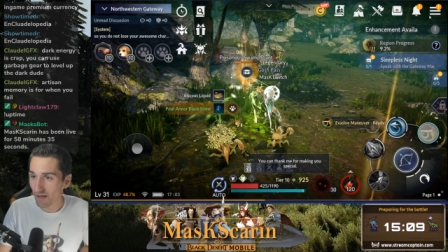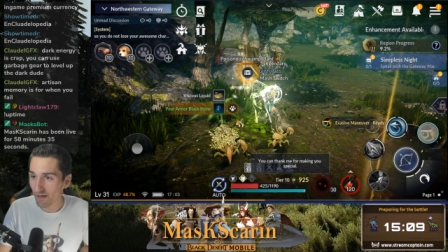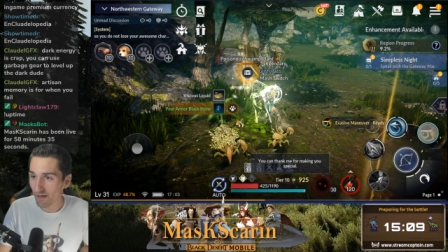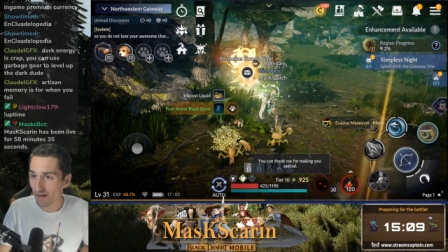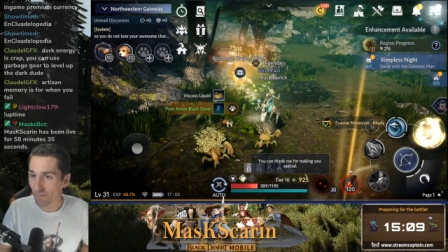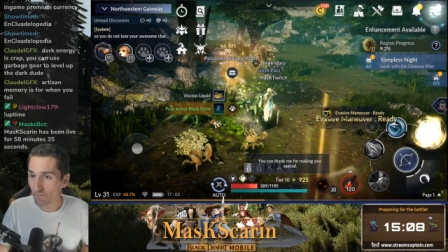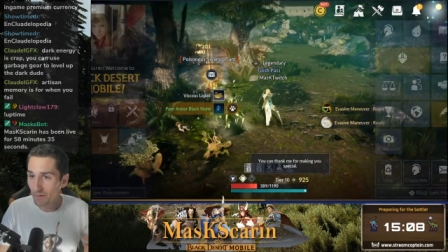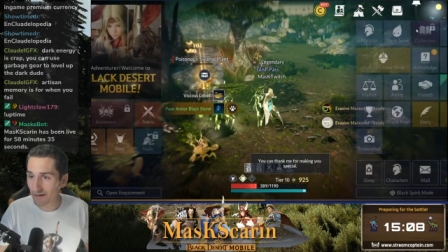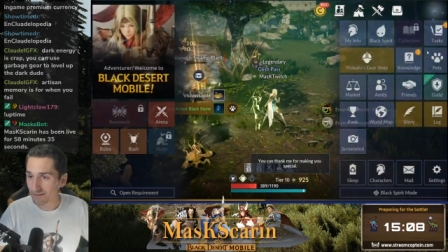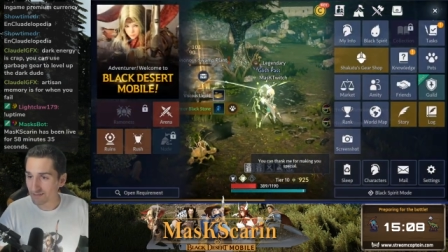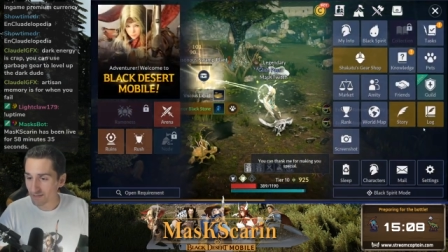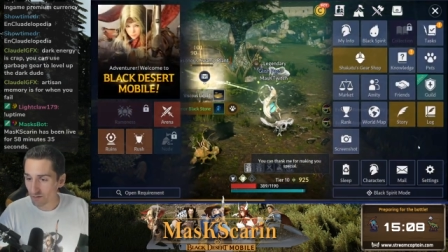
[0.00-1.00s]
My uh,
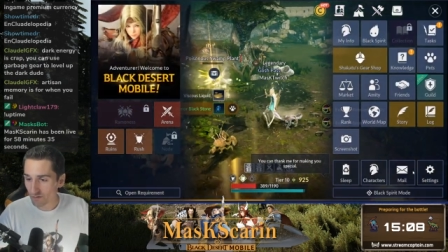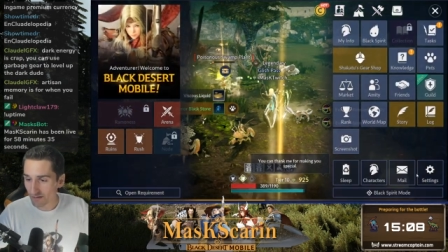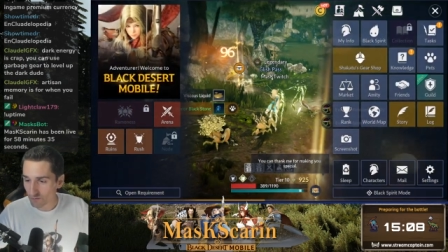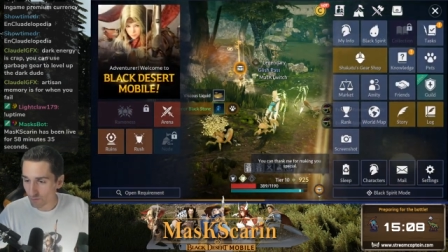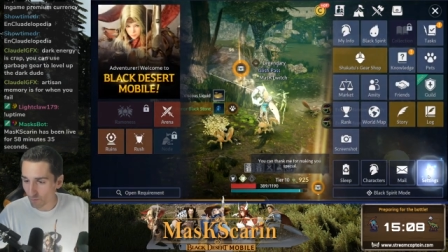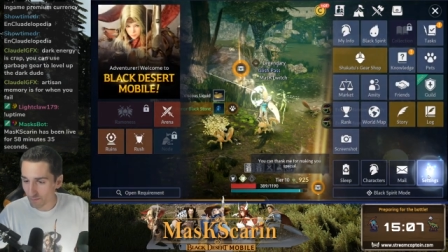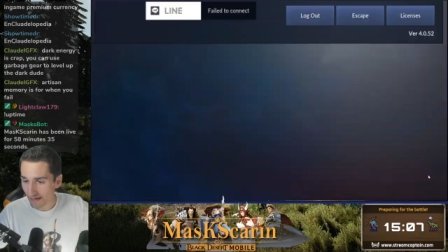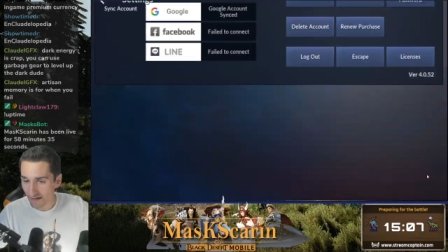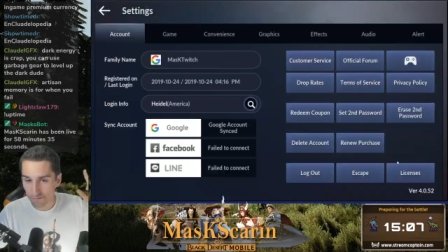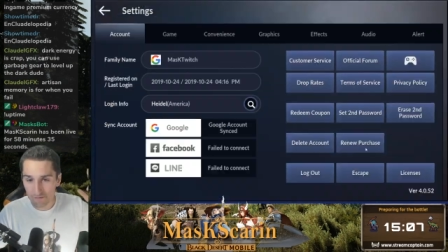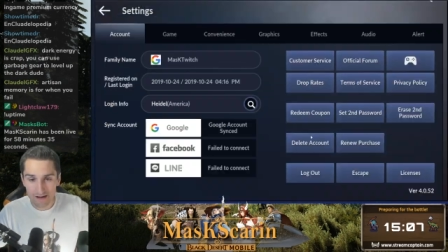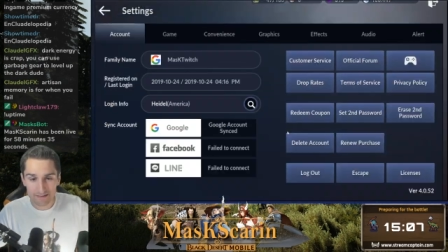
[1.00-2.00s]
buddies here, they told me how
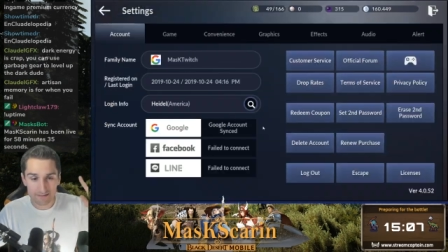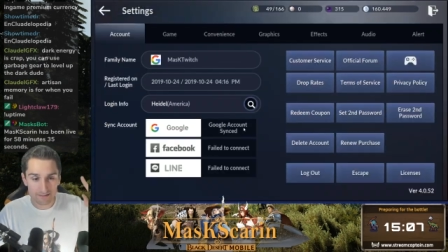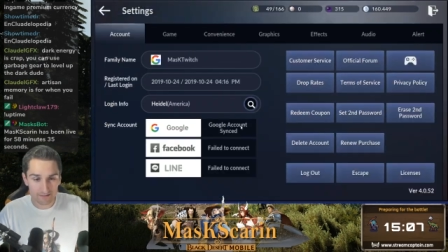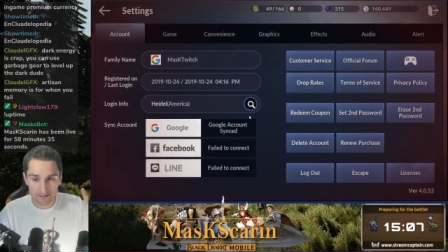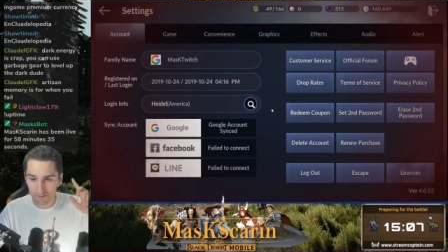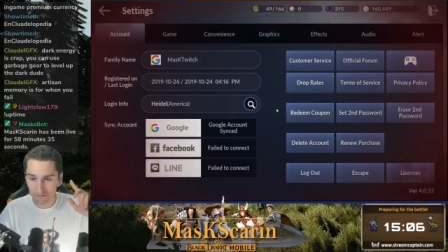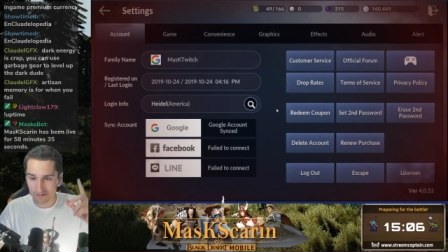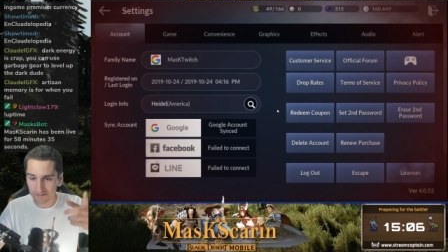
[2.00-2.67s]
to find this out.